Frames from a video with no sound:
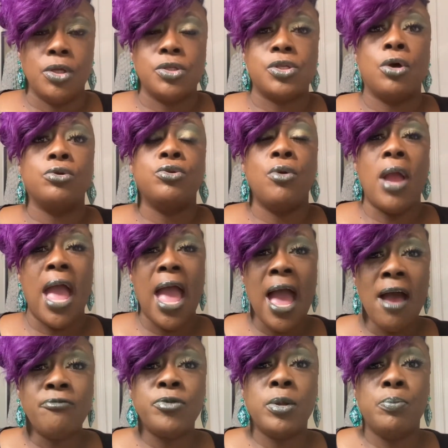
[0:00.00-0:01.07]
So you
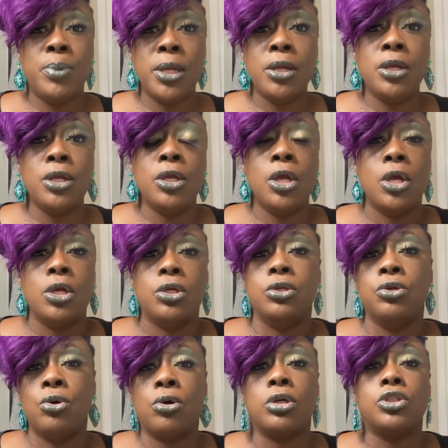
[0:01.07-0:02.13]
have to be
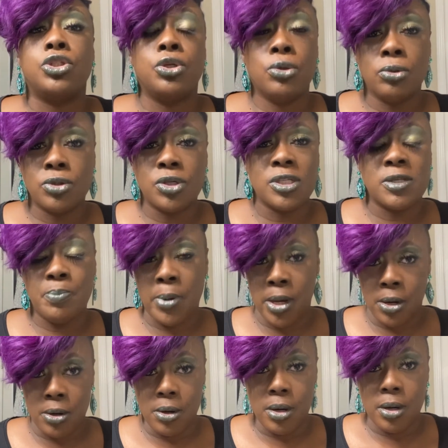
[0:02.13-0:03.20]
your children's
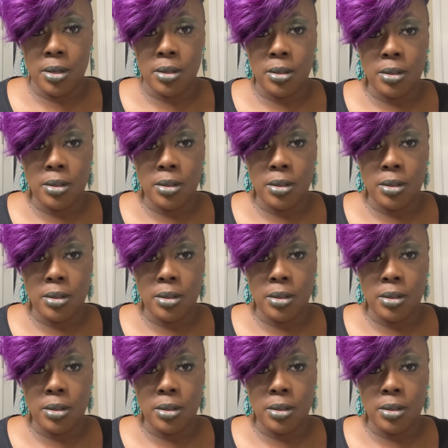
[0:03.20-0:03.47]
parent.